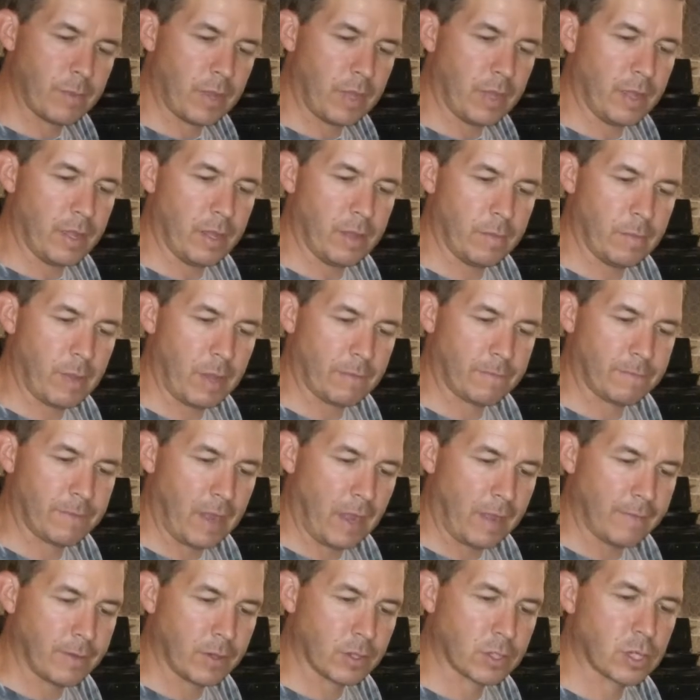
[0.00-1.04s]
I, about
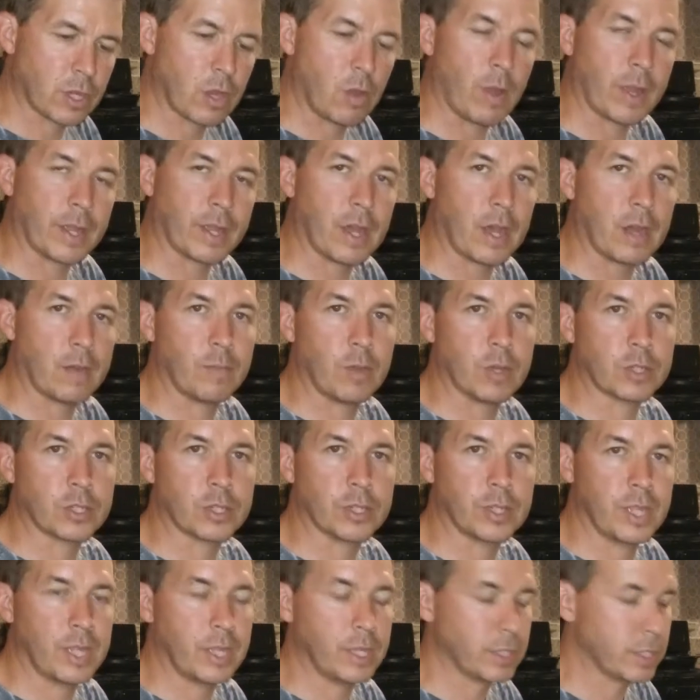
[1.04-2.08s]
five years ago, I got a bunch of
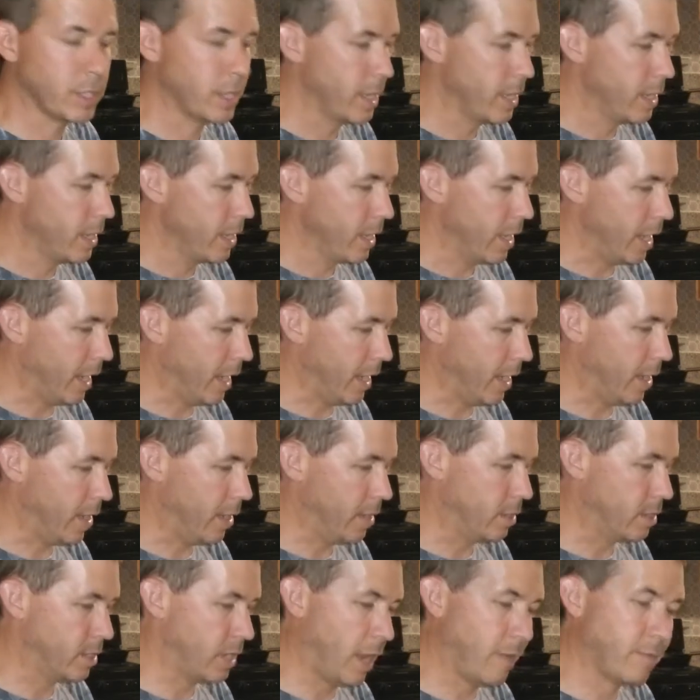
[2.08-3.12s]
these
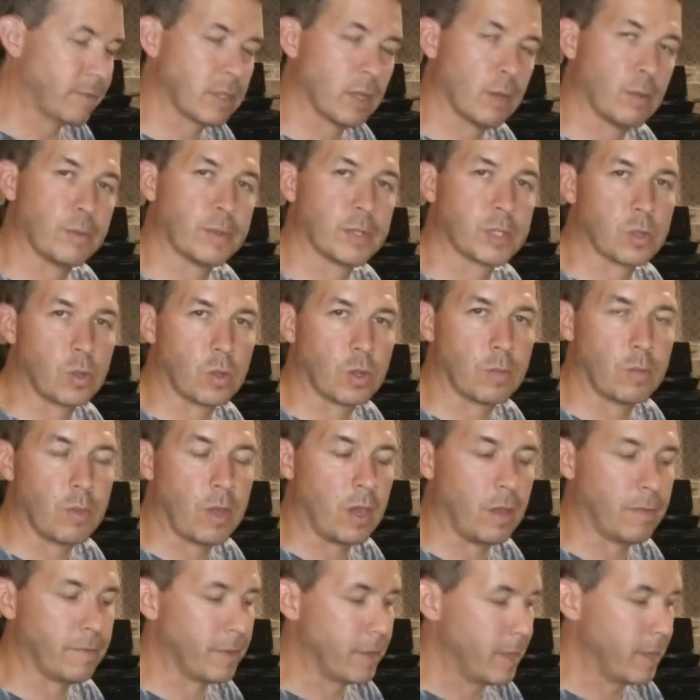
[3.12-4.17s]
and saved some and sold them
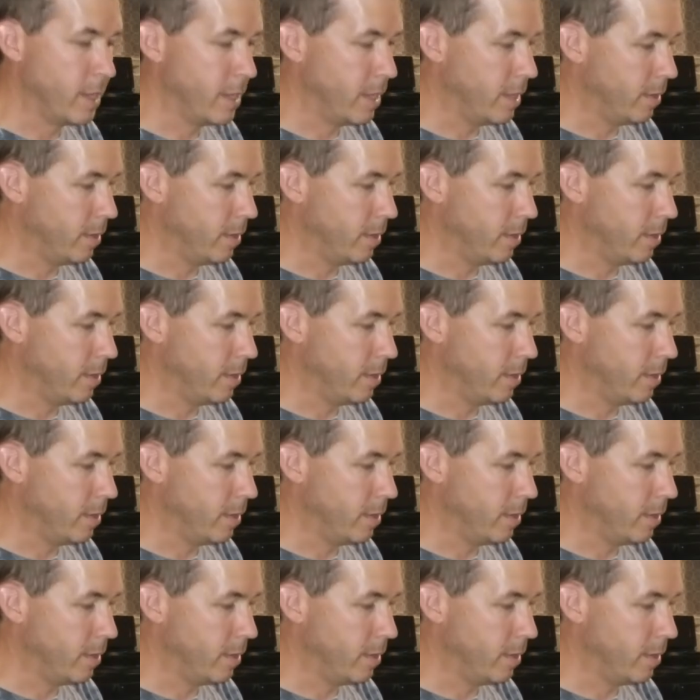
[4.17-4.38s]
off.